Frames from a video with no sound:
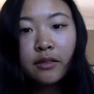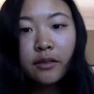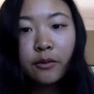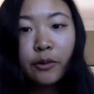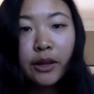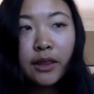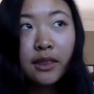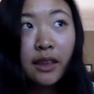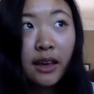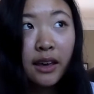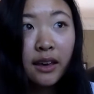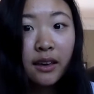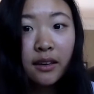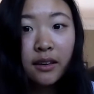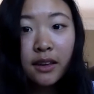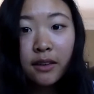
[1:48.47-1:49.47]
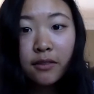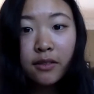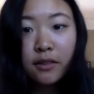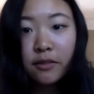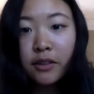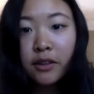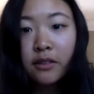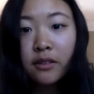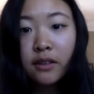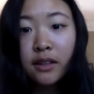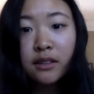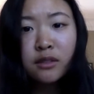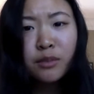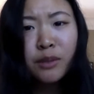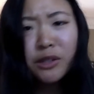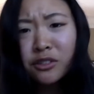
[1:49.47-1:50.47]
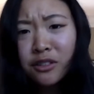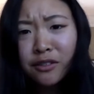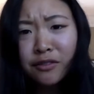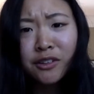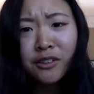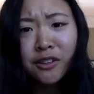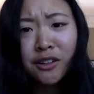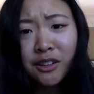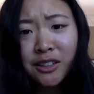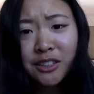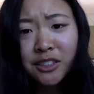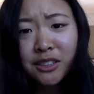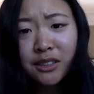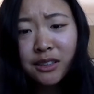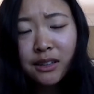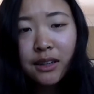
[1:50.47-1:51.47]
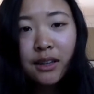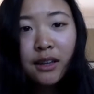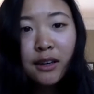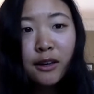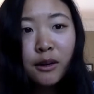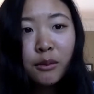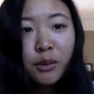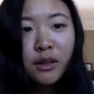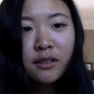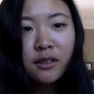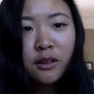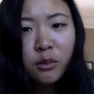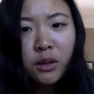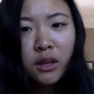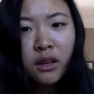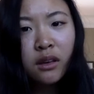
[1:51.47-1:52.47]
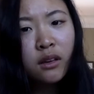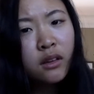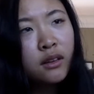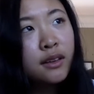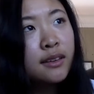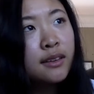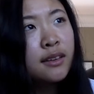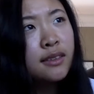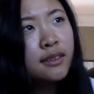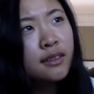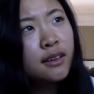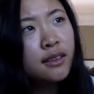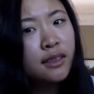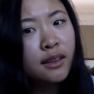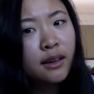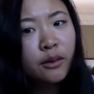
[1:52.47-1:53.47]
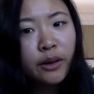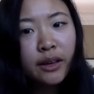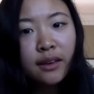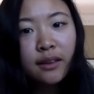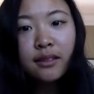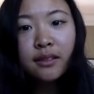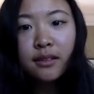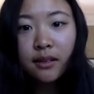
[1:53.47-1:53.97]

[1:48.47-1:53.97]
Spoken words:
Especially if they're not Christian, because they'll be like, I didn't see it that way.